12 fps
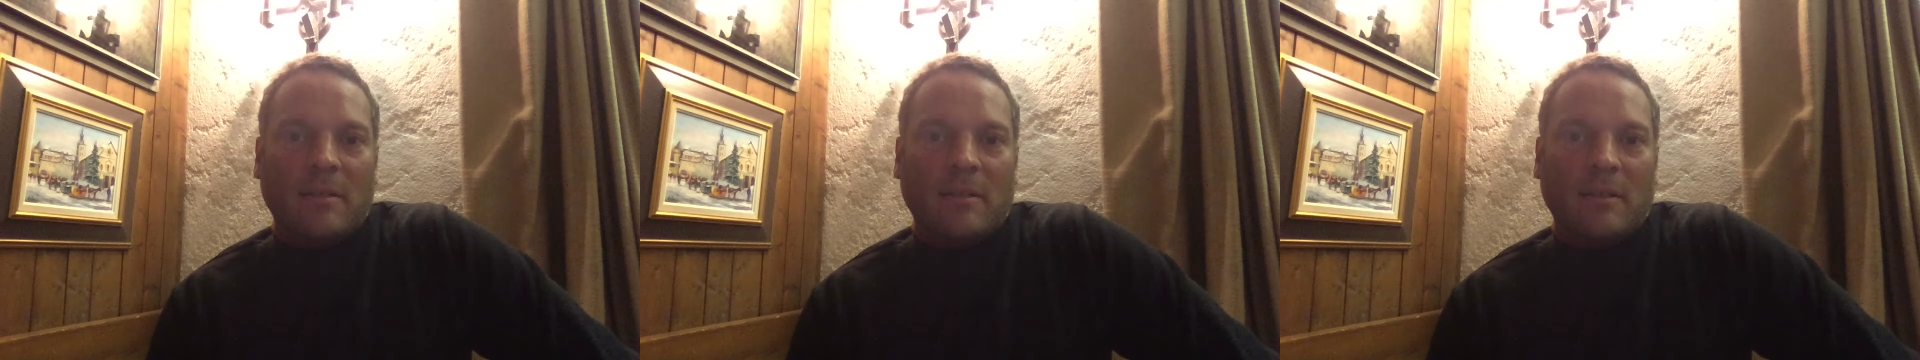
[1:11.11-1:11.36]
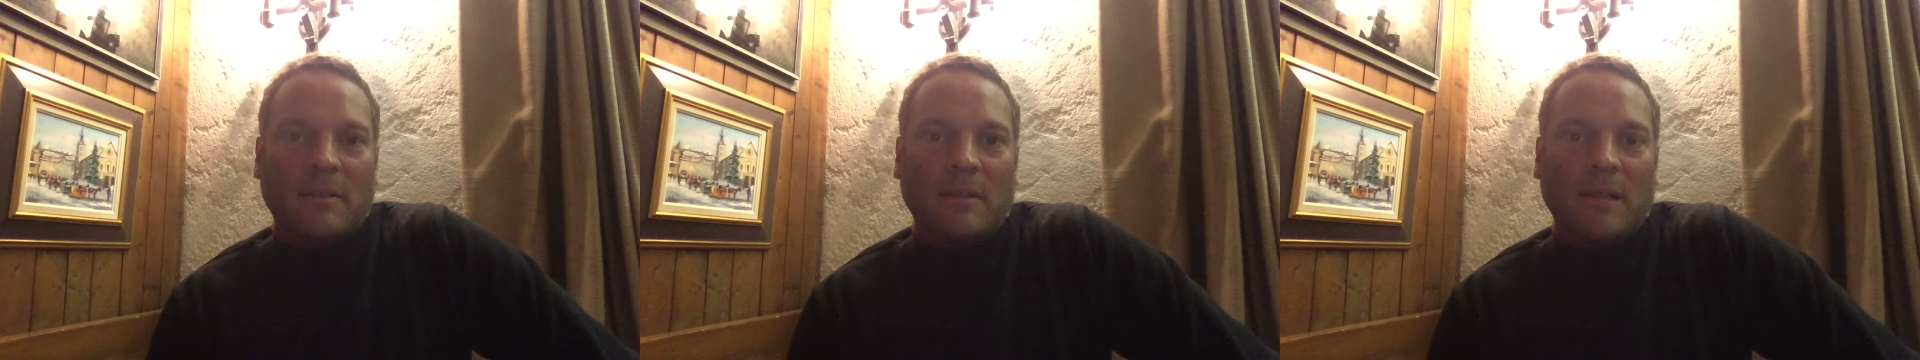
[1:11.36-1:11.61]

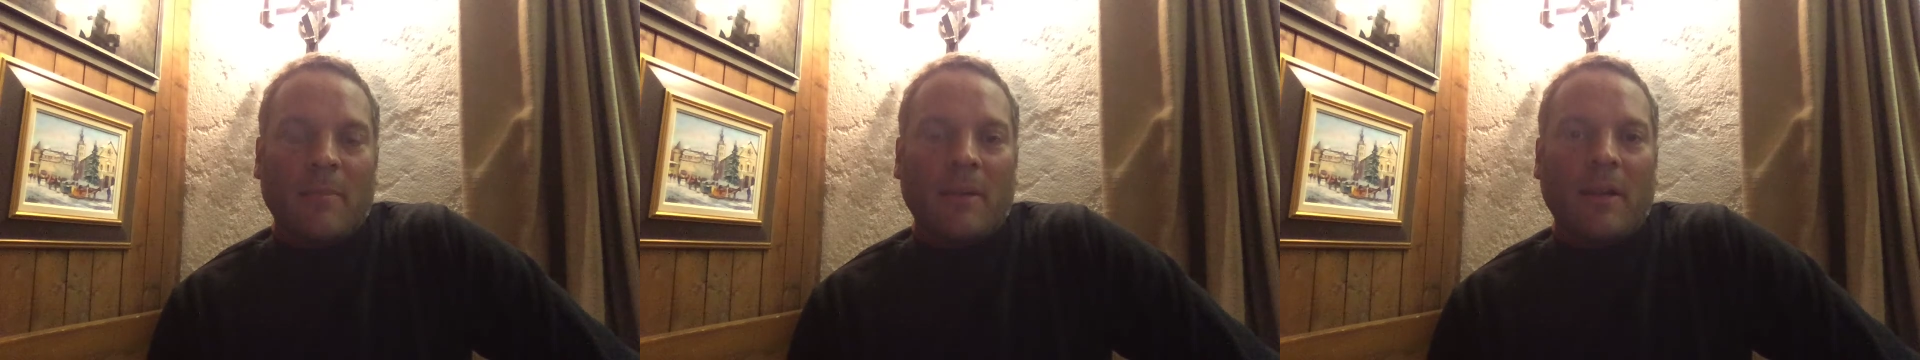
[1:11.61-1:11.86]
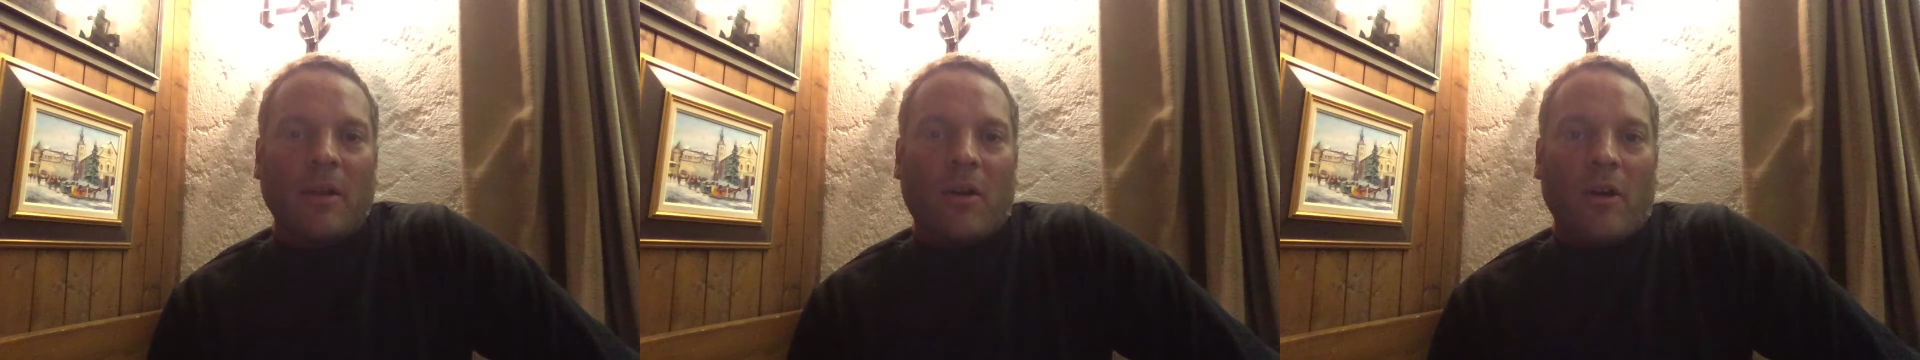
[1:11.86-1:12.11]
The company
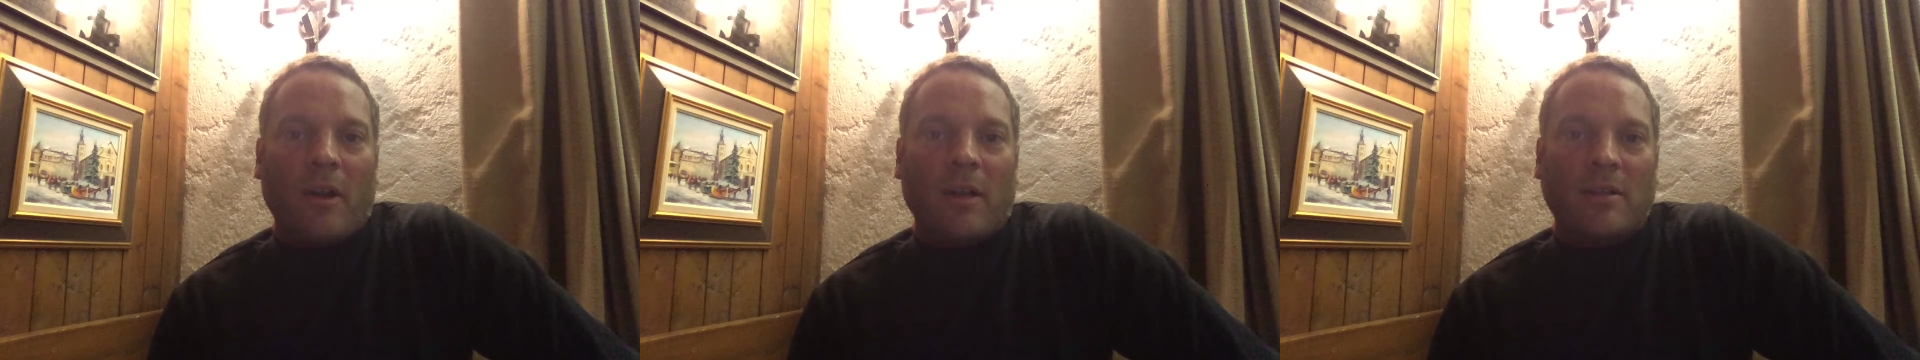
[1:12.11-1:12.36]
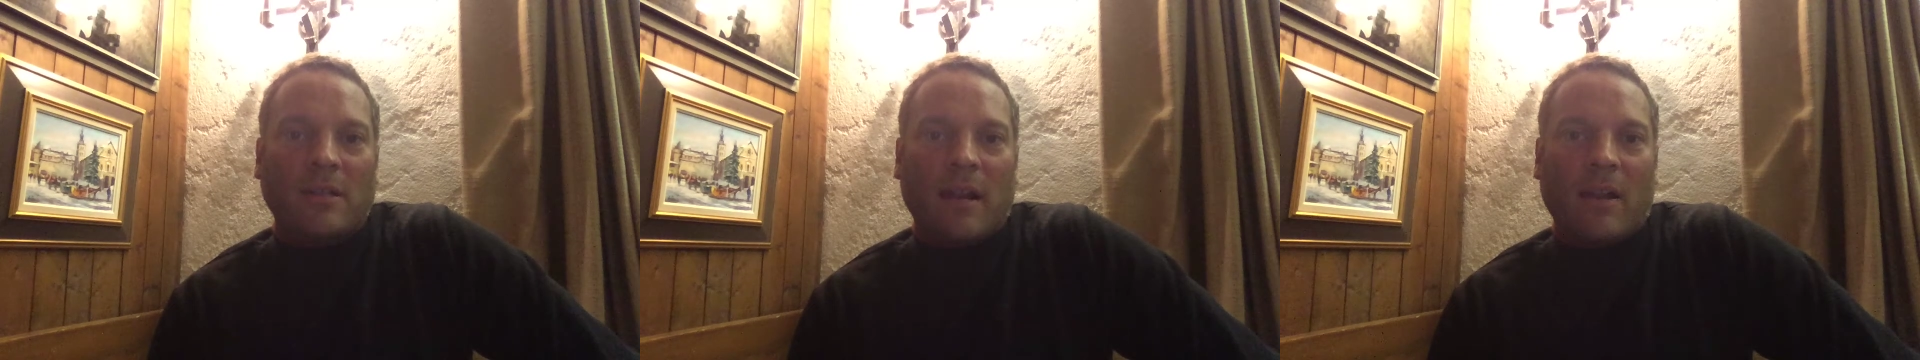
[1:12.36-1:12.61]
had already
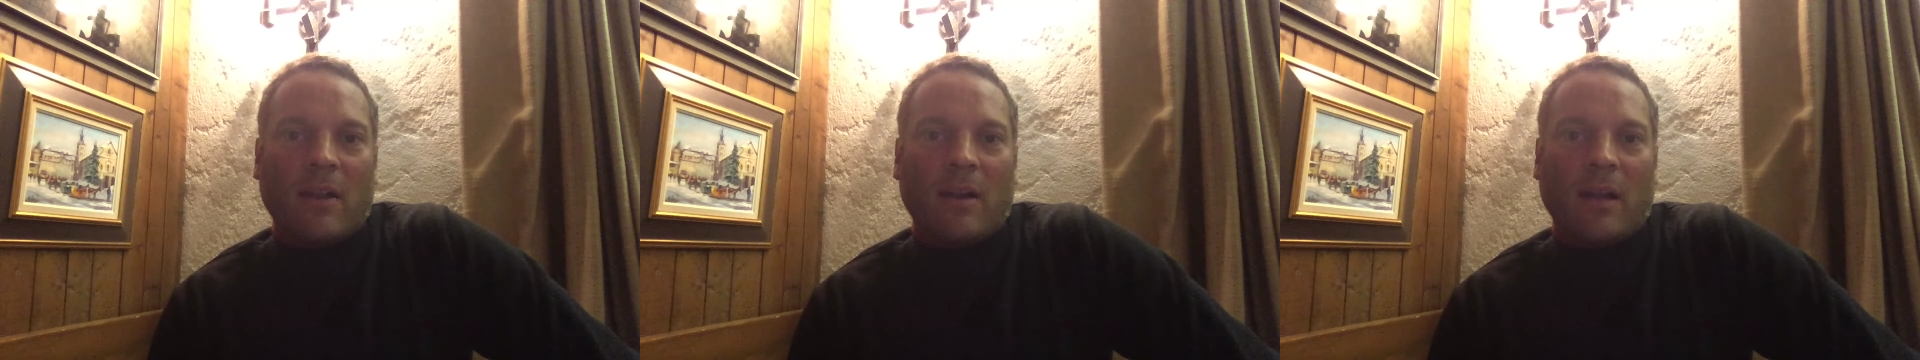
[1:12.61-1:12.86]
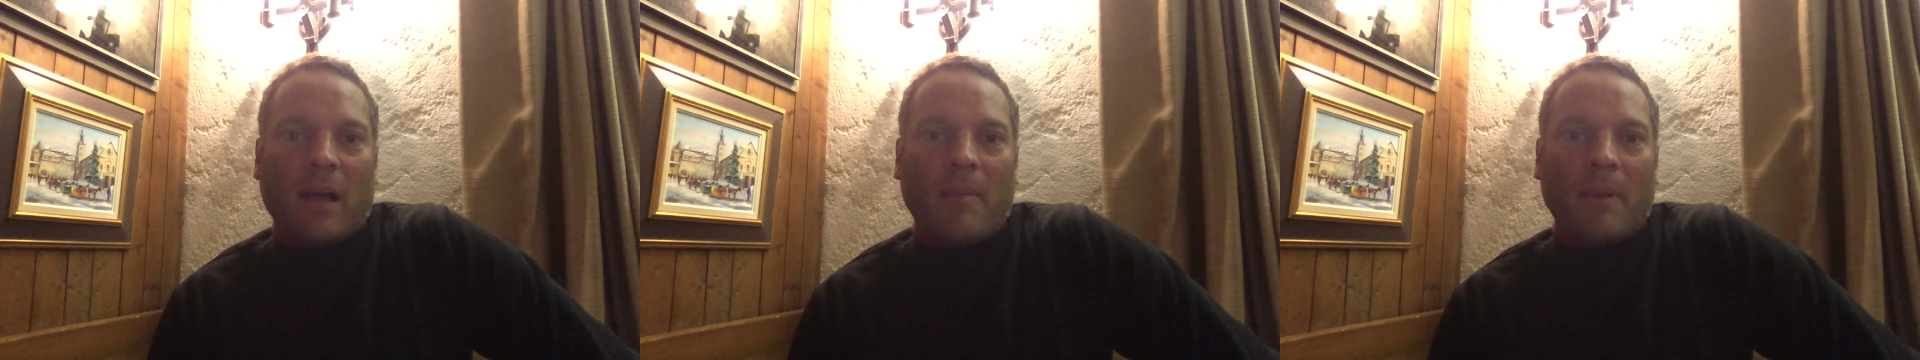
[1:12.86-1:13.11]
decided on a
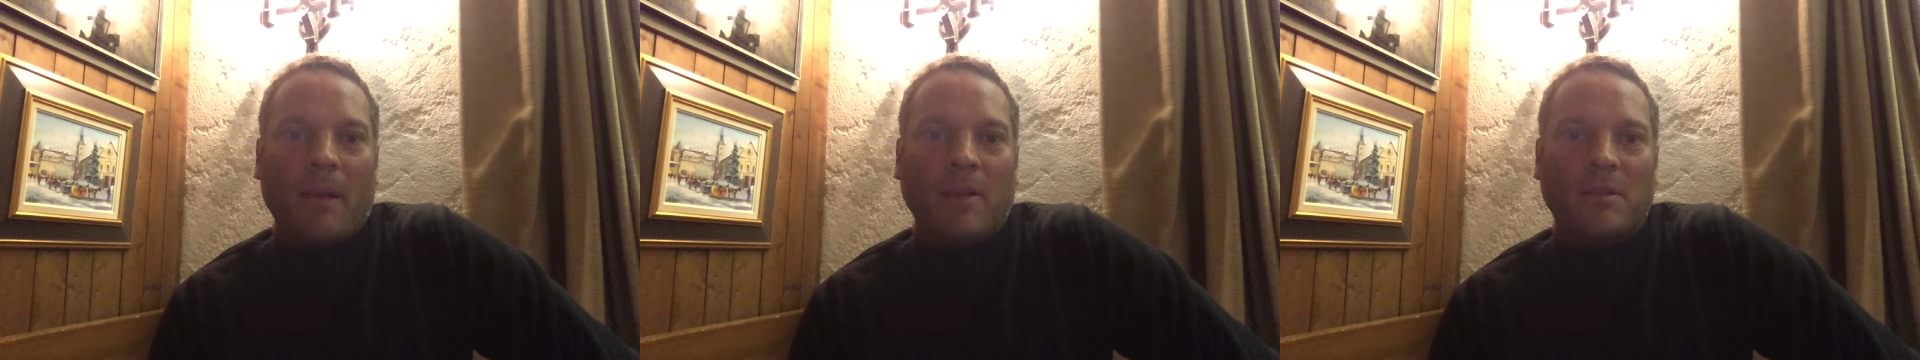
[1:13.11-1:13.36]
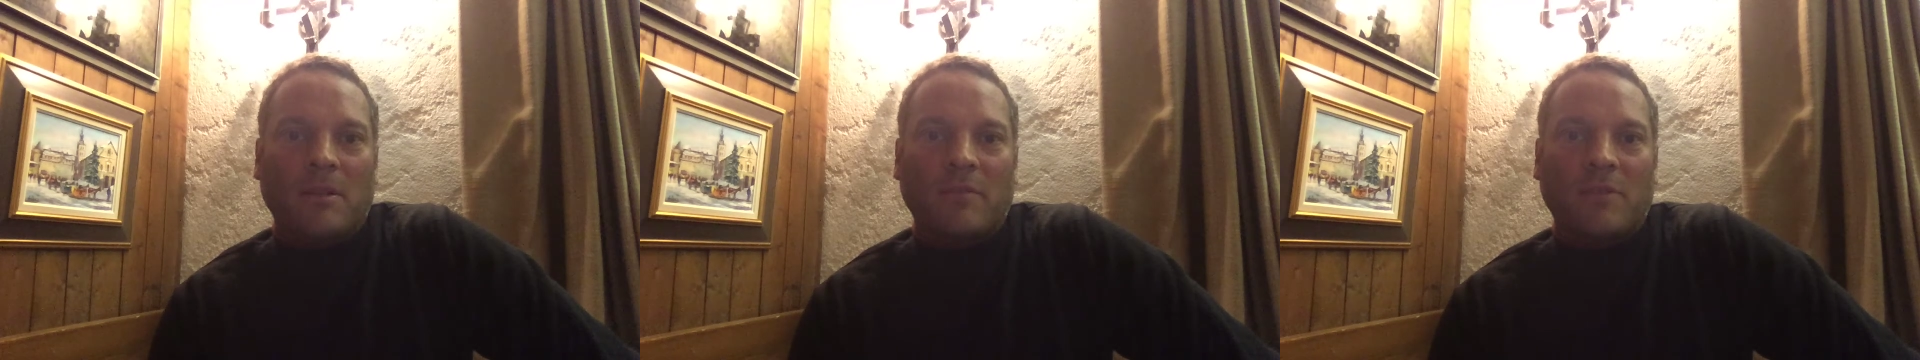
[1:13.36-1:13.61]

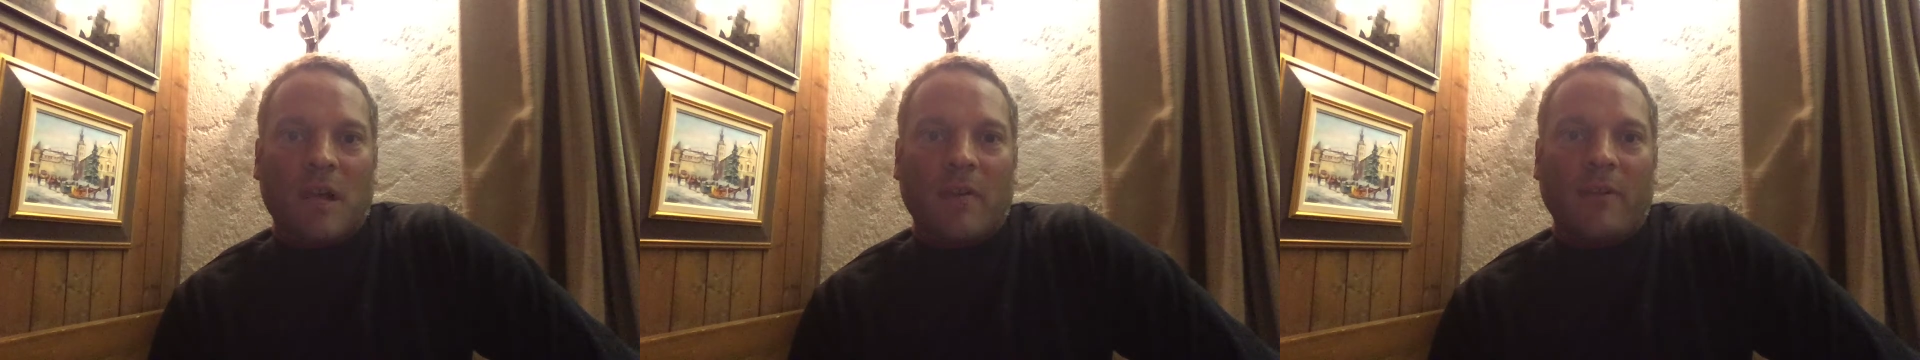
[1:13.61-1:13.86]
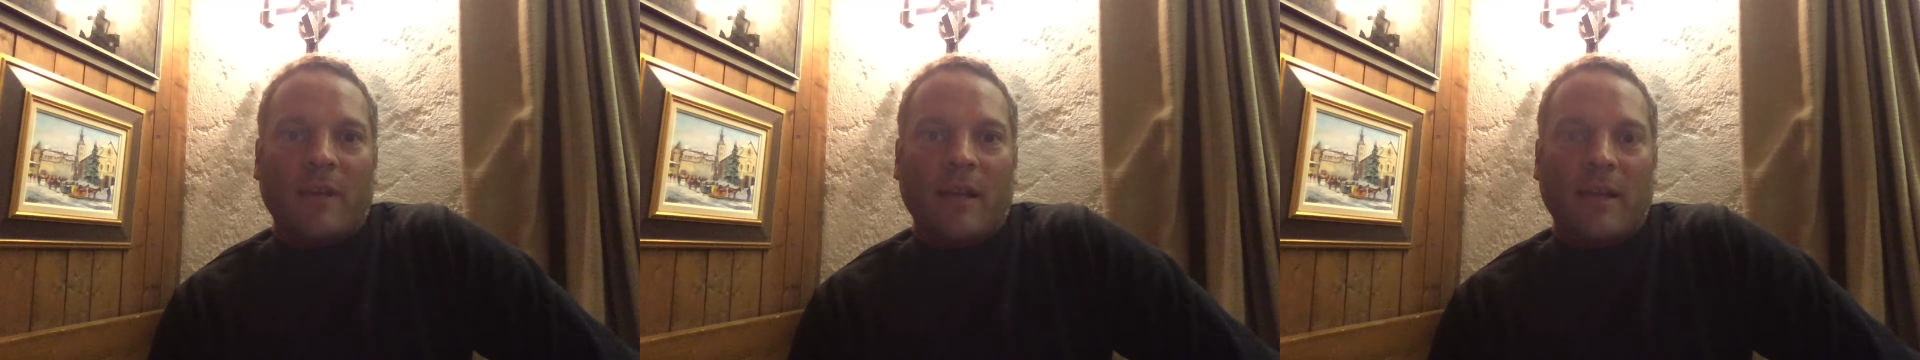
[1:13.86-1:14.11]
combination of Java